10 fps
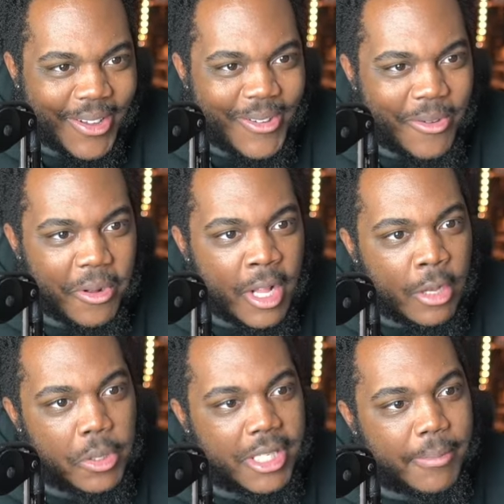Ooh,
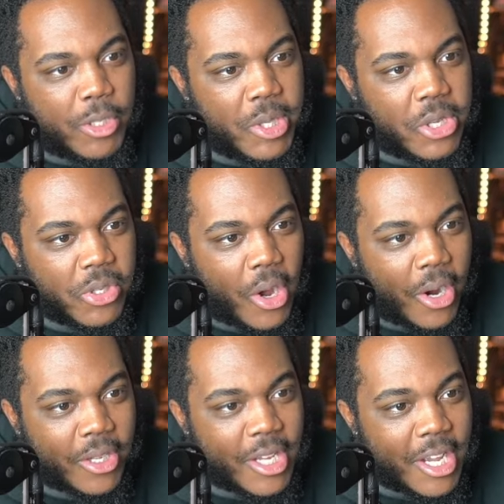what is it between those
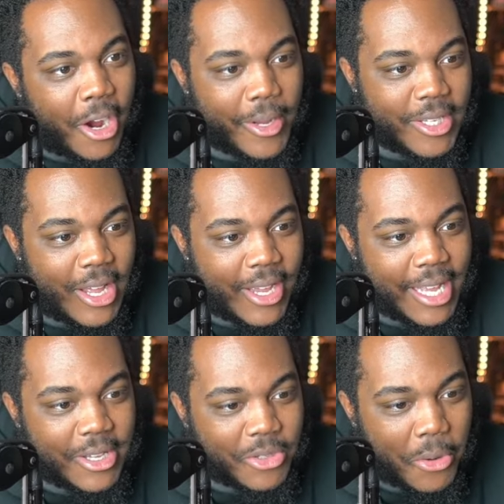cards? All right, so now
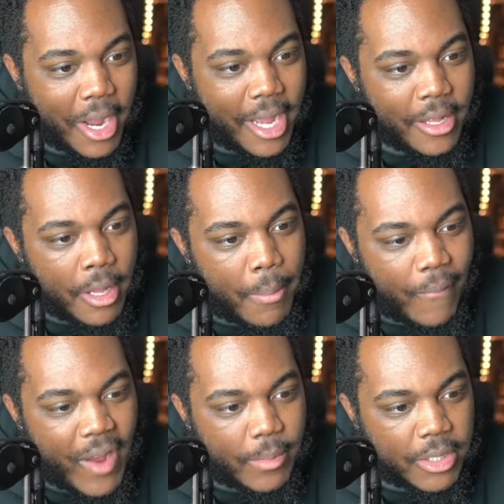Kato's crying. My
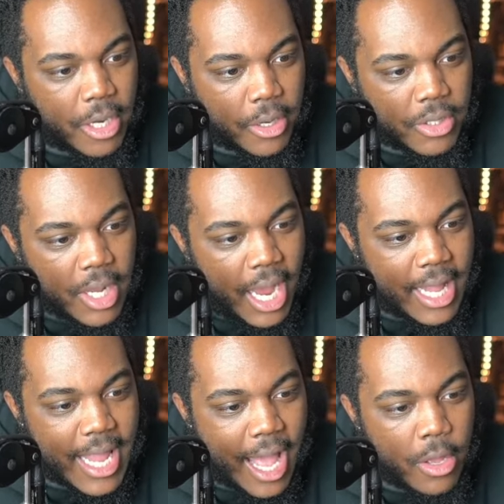family's cursed,
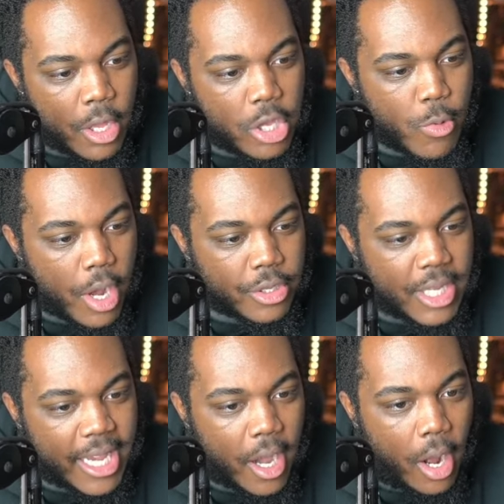and now you will
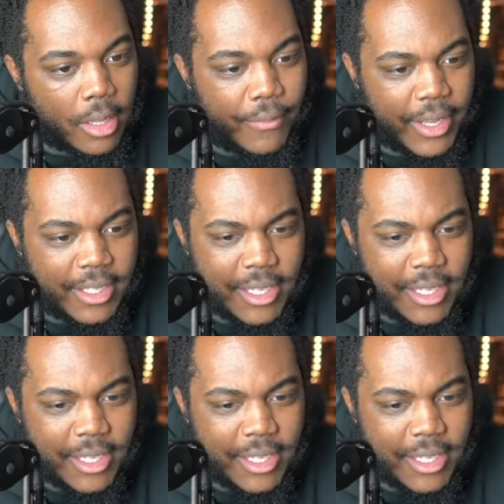undertake all of it.